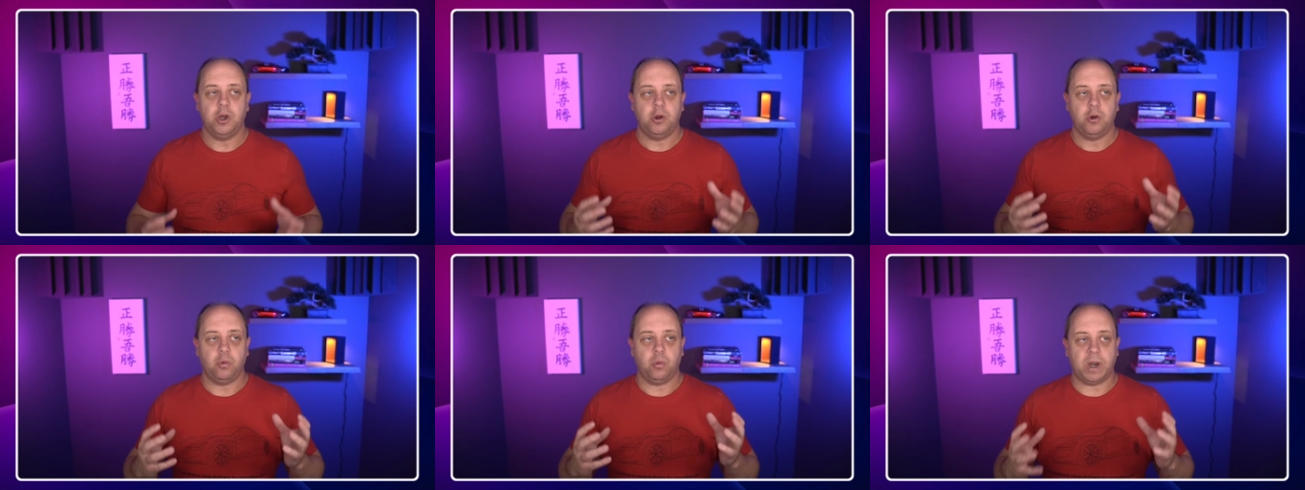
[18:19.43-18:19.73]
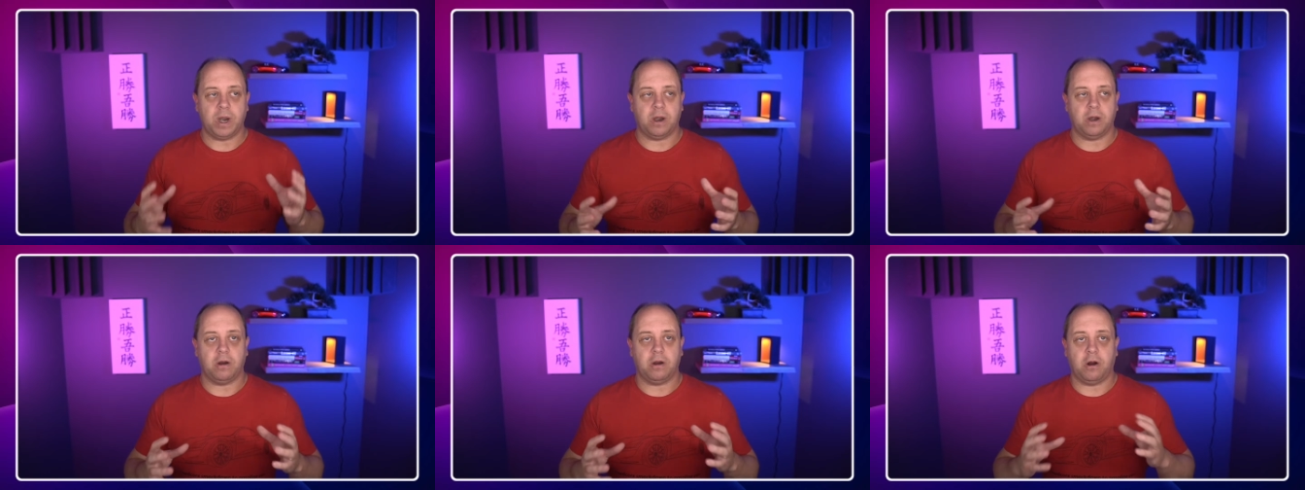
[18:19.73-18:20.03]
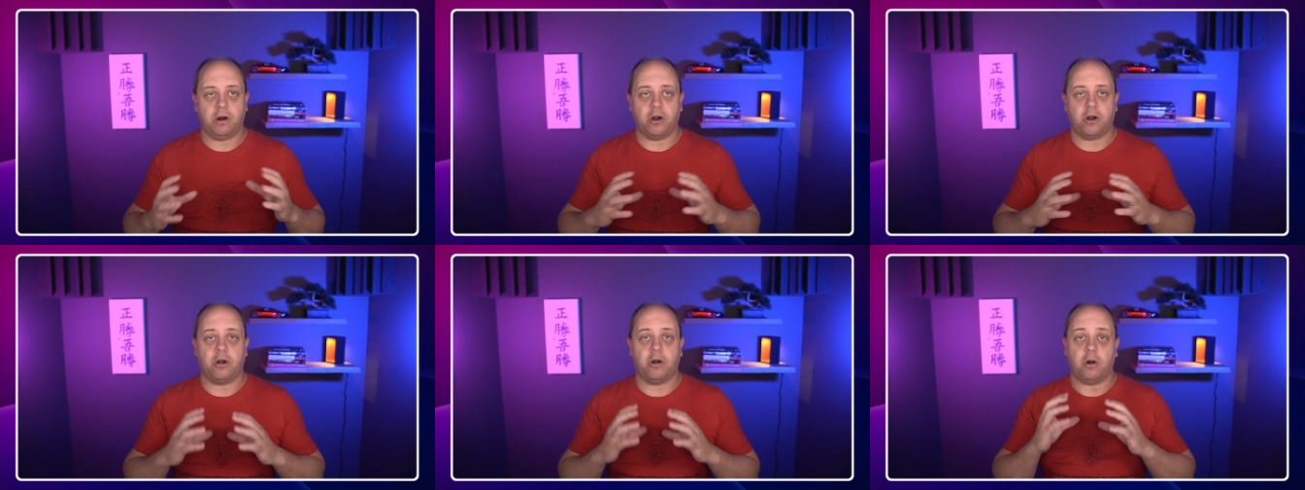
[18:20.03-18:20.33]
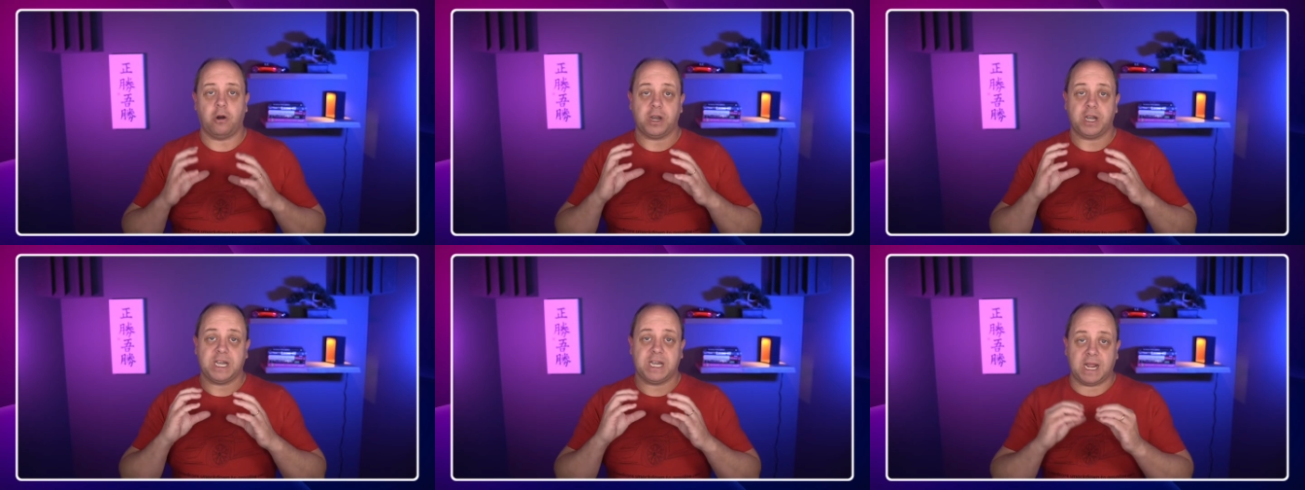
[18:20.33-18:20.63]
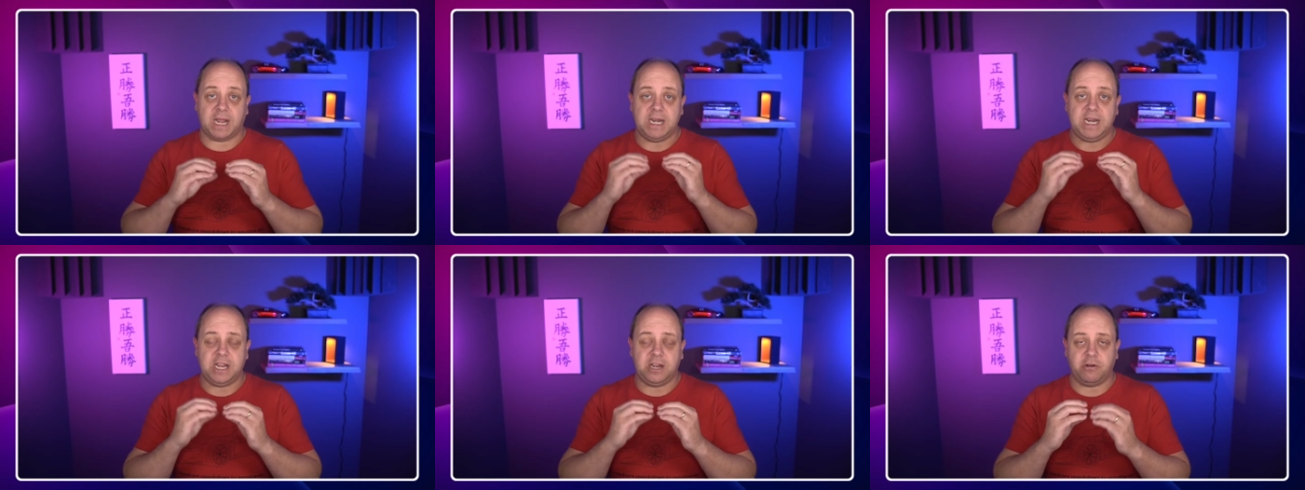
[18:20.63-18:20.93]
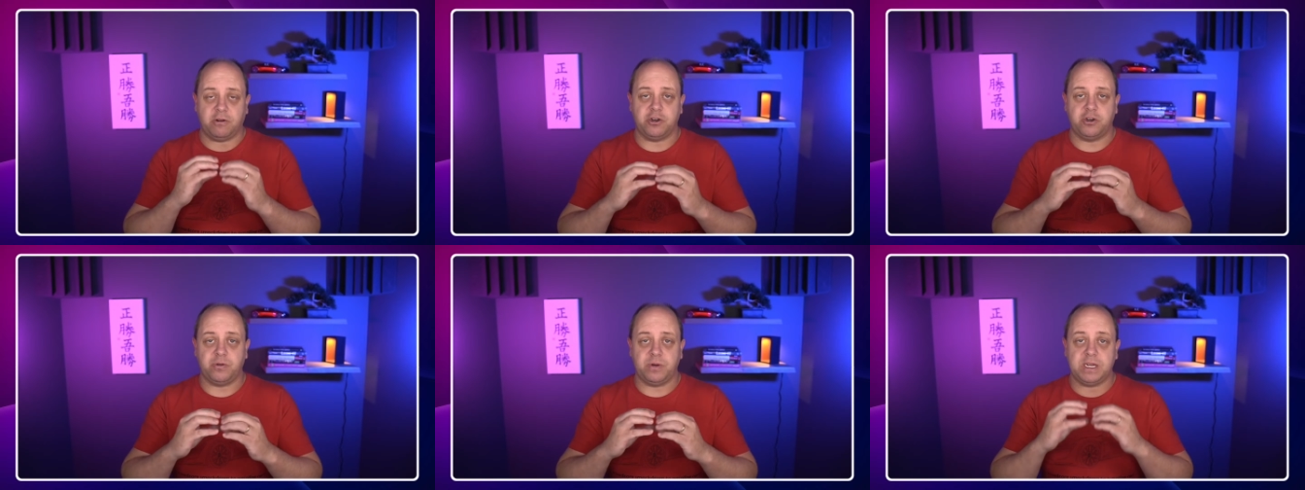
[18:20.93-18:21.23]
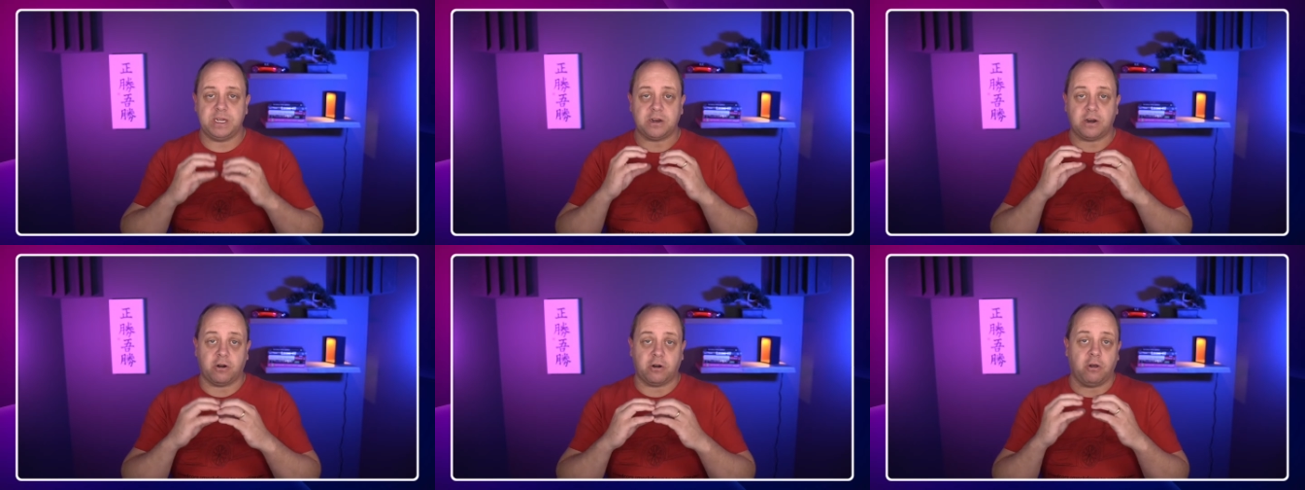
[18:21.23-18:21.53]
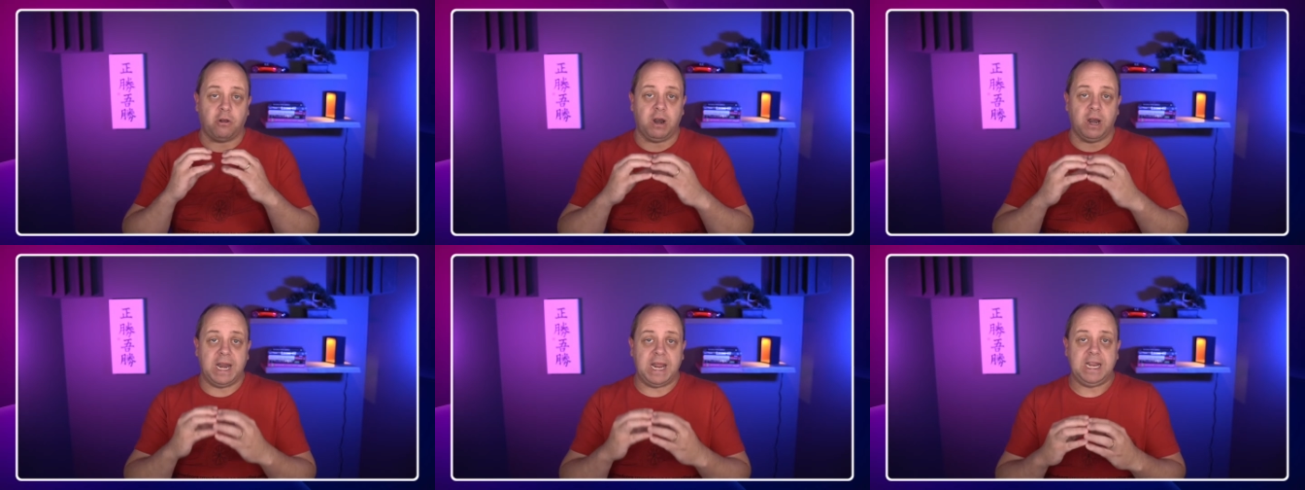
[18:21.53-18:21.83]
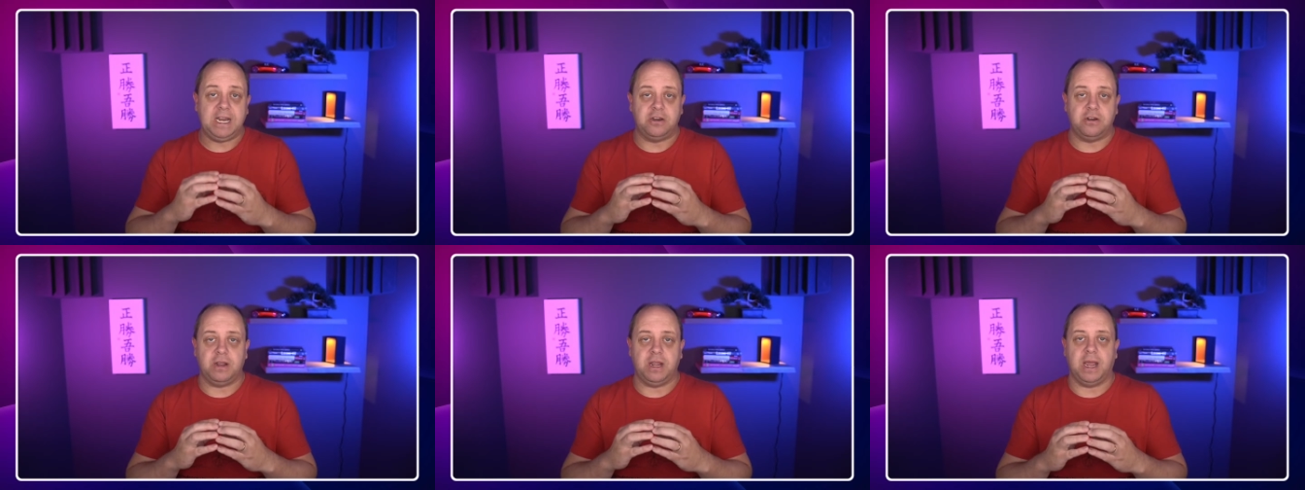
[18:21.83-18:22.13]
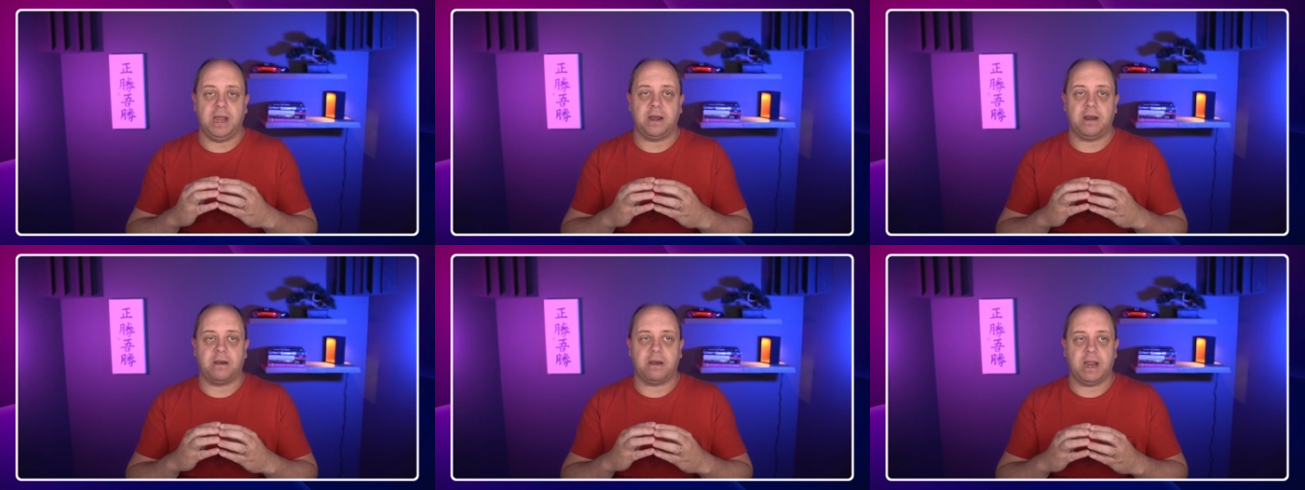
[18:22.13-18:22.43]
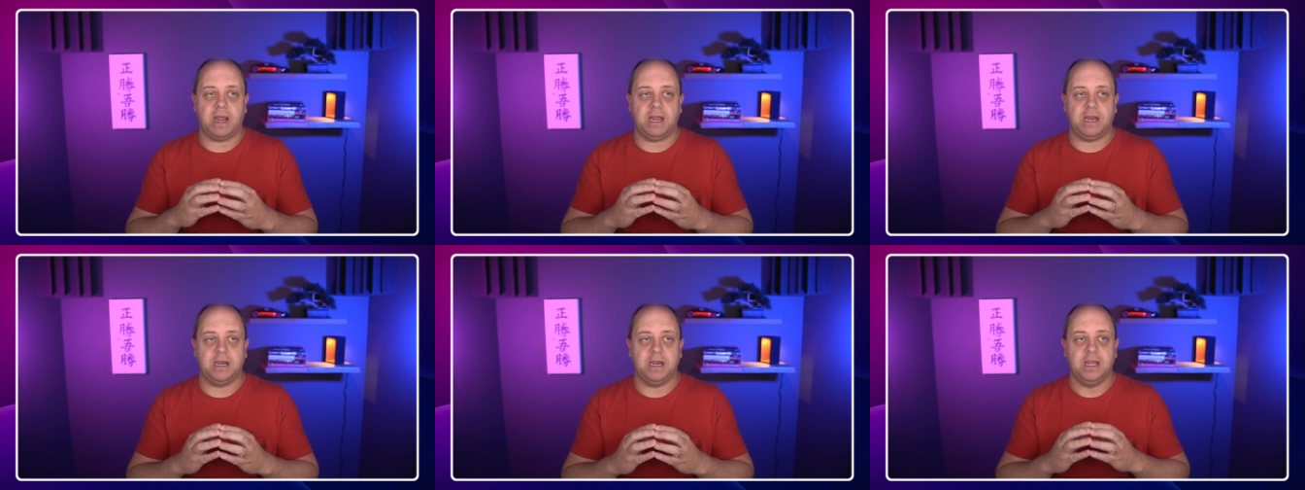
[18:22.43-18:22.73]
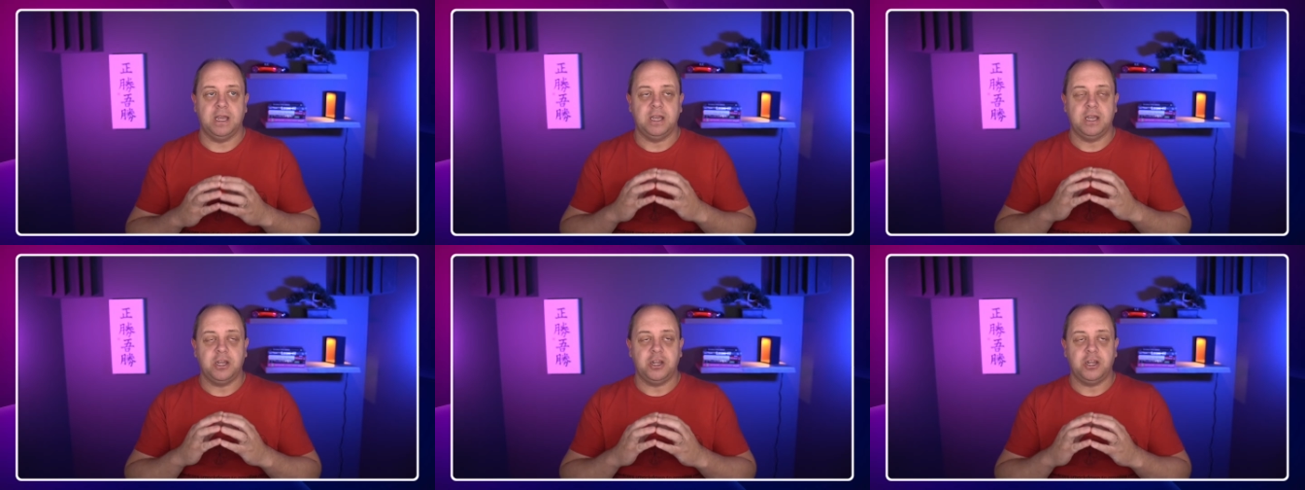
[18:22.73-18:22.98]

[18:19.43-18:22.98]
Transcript: where our tiny countries are all linked together and